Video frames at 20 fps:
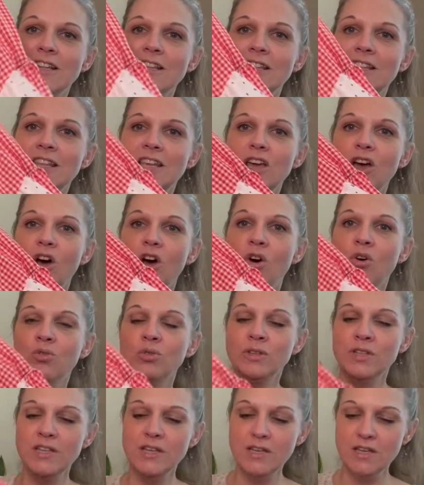The
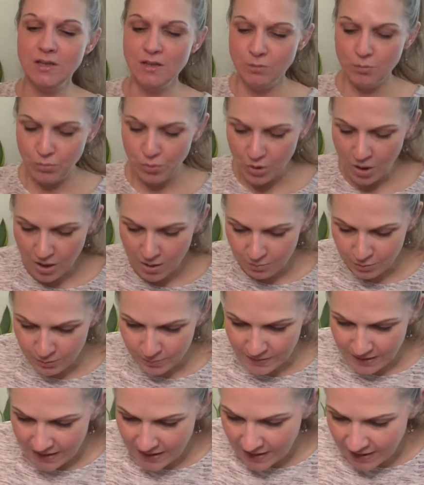only problem
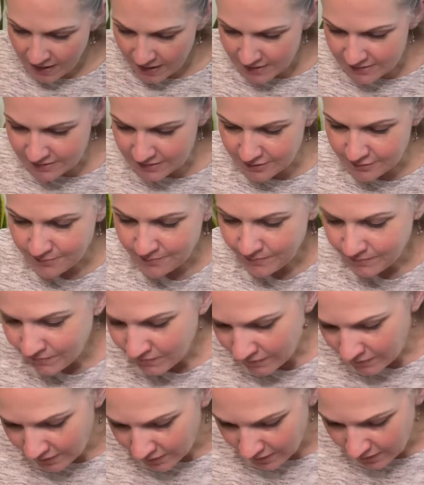it has
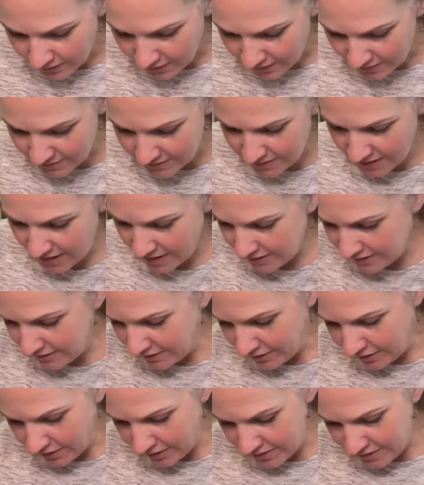is that
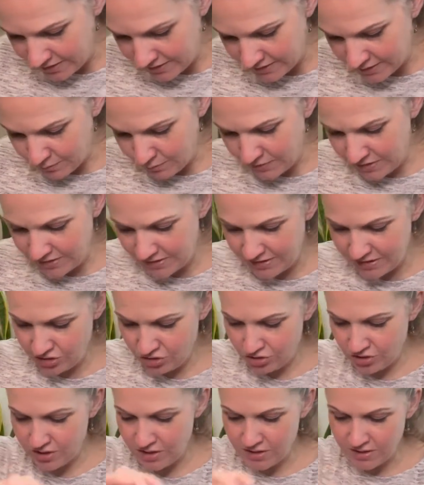there is some
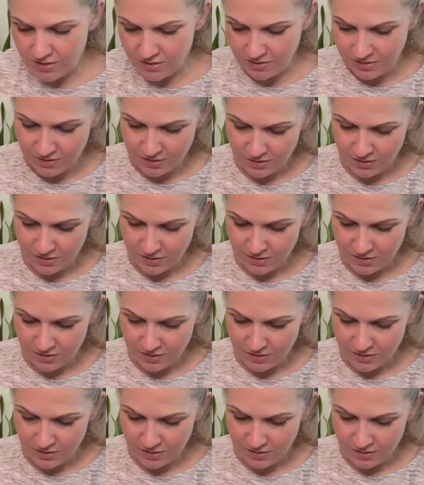stitching